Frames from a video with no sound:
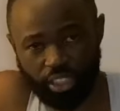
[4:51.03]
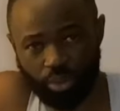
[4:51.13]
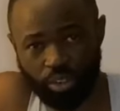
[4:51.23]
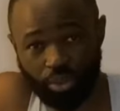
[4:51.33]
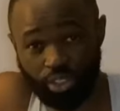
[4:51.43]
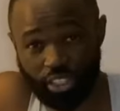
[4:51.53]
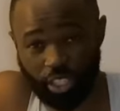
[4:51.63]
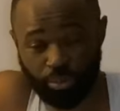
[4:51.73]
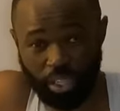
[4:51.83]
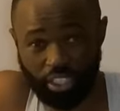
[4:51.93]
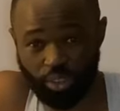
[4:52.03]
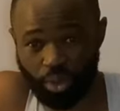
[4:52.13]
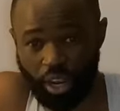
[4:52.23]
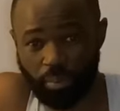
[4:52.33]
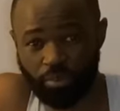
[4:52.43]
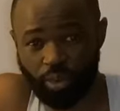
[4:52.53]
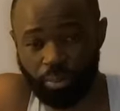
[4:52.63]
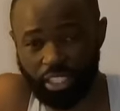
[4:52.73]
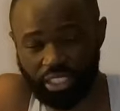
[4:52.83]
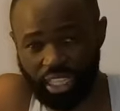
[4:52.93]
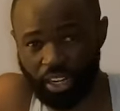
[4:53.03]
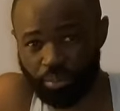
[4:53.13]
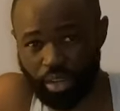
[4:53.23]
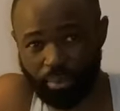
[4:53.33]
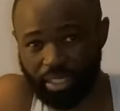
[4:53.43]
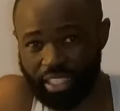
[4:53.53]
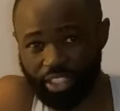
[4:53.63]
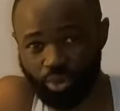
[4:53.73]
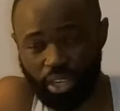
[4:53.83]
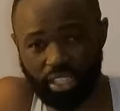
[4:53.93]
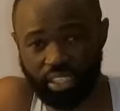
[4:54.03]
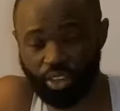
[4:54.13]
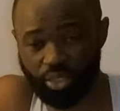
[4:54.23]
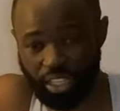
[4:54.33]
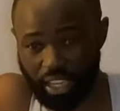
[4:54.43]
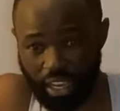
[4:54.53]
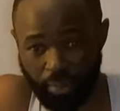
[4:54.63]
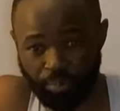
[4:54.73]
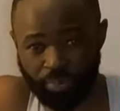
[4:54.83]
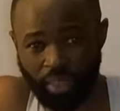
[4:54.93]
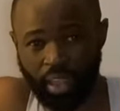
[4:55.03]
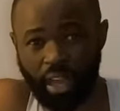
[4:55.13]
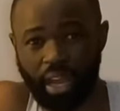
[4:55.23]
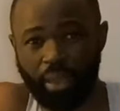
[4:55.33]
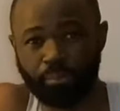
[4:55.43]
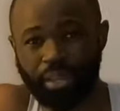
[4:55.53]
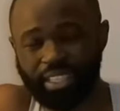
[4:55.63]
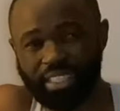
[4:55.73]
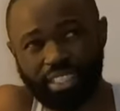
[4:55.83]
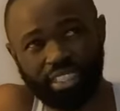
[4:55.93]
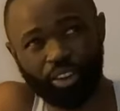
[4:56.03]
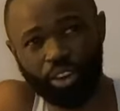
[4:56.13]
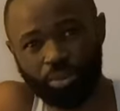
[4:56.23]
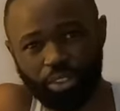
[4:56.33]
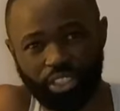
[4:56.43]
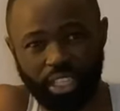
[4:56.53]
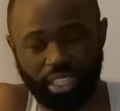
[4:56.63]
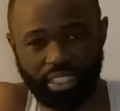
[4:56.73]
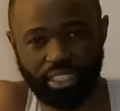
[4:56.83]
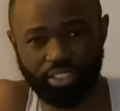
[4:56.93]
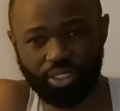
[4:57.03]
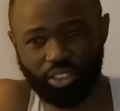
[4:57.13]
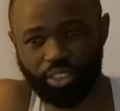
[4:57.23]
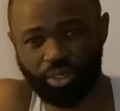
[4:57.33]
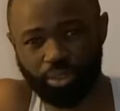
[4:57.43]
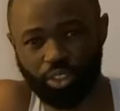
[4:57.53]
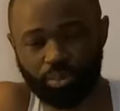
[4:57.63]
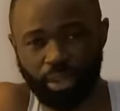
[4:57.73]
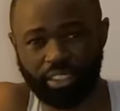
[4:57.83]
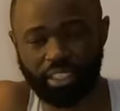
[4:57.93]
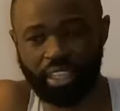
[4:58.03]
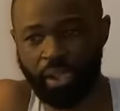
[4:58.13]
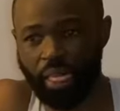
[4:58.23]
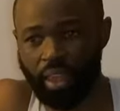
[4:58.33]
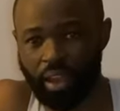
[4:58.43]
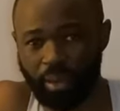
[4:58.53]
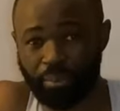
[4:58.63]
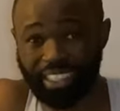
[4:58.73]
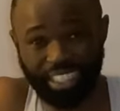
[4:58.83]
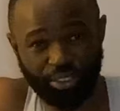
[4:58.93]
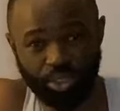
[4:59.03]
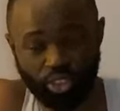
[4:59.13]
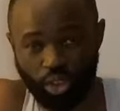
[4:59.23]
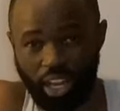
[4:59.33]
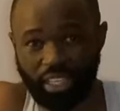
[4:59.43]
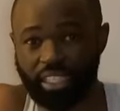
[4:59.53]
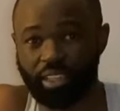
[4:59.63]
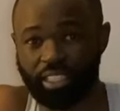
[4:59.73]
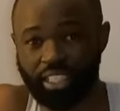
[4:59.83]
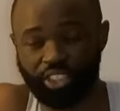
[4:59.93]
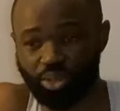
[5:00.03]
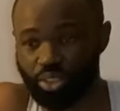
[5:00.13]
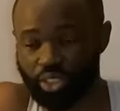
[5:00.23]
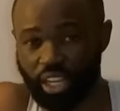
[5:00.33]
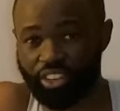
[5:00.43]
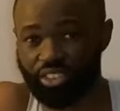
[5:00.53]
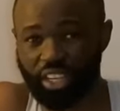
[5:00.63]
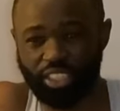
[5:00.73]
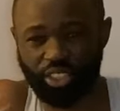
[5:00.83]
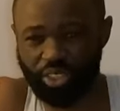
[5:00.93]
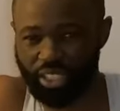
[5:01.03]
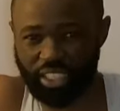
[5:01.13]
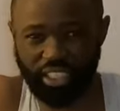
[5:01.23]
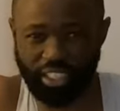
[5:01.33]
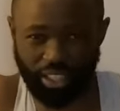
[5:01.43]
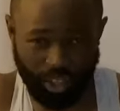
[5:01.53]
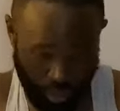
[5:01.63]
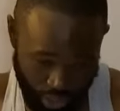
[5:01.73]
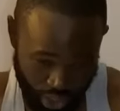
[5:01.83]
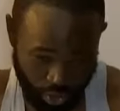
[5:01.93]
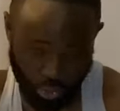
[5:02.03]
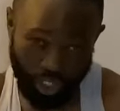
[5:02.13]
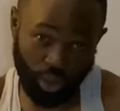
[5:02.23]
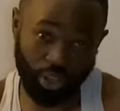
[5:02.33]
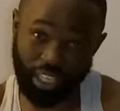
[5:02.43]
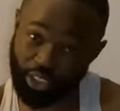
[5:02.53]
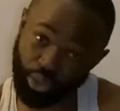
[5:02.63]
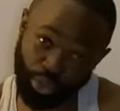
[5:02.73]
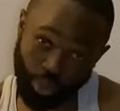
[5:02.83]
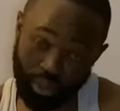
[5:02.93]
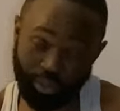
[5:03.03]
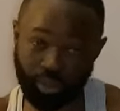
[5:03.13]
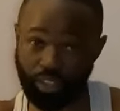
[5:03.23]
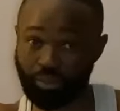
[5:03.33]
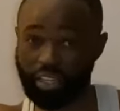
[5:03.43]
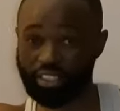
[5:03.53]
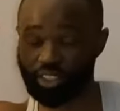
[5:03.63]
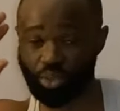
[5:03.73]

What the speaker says: one of those expecting to come. For Martial, probably his way is out. He came a bit almost late, not per se, but left so early in his cross country, and he did with his hoodie on, and he also waved to the fans.